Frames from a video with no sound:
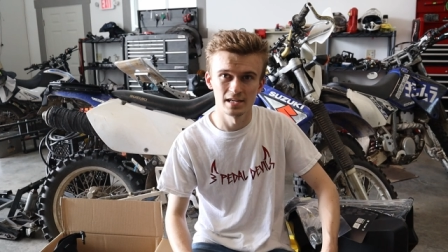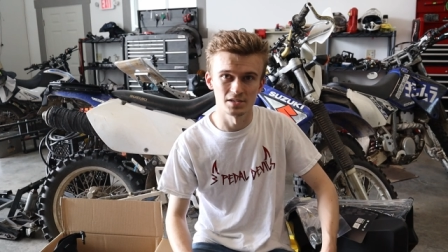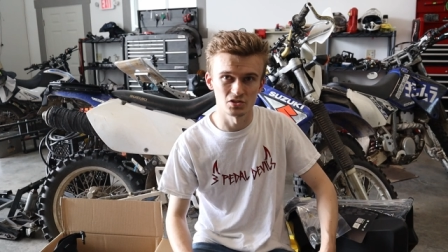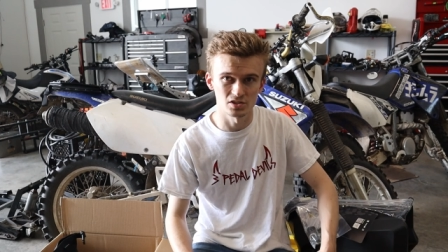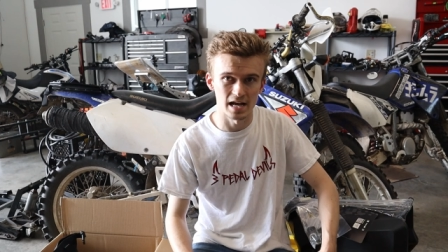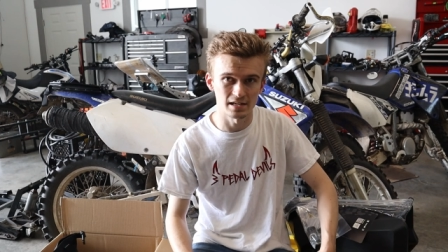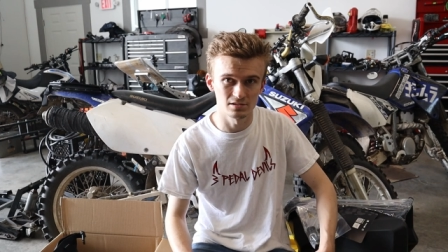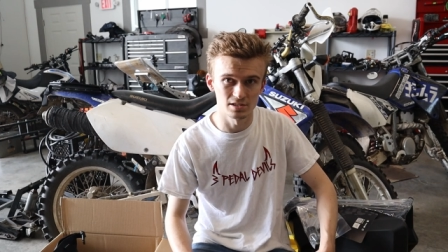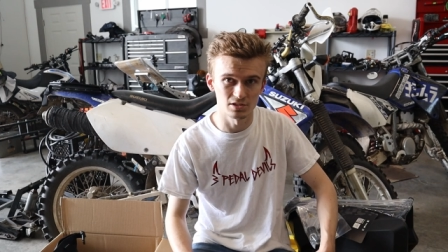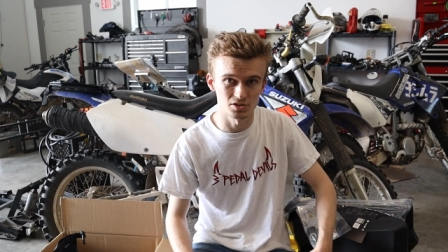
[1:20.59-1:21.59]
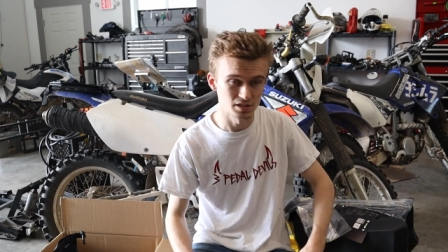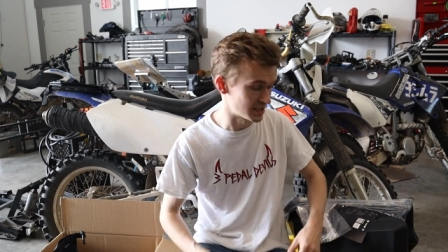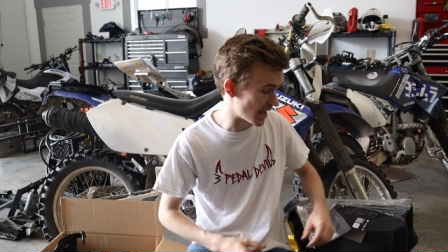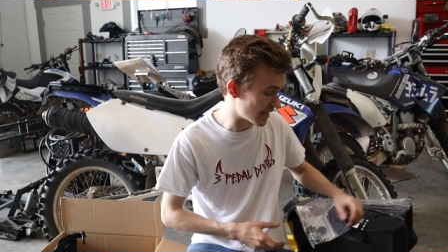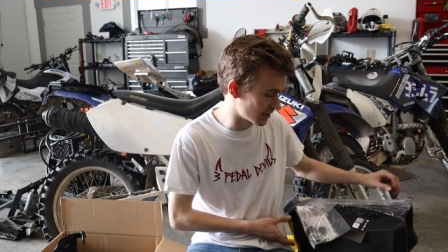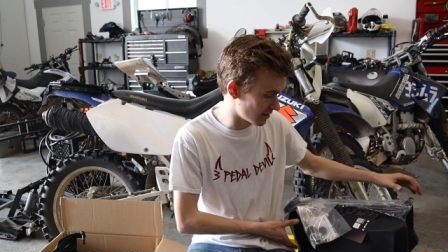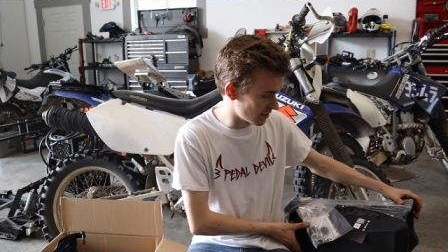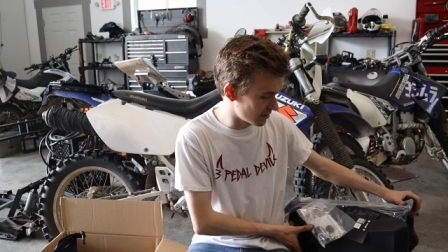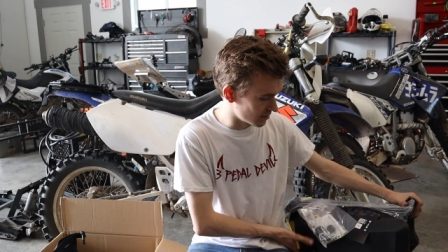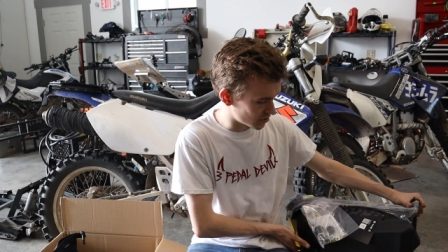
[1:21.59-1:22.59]
on the stock DRZ tank.
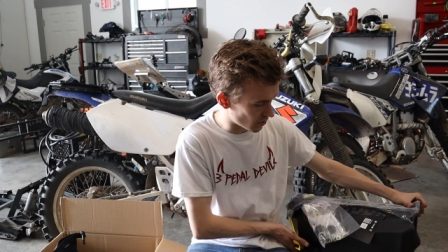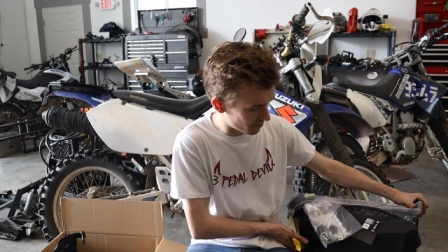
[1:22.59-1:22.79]
So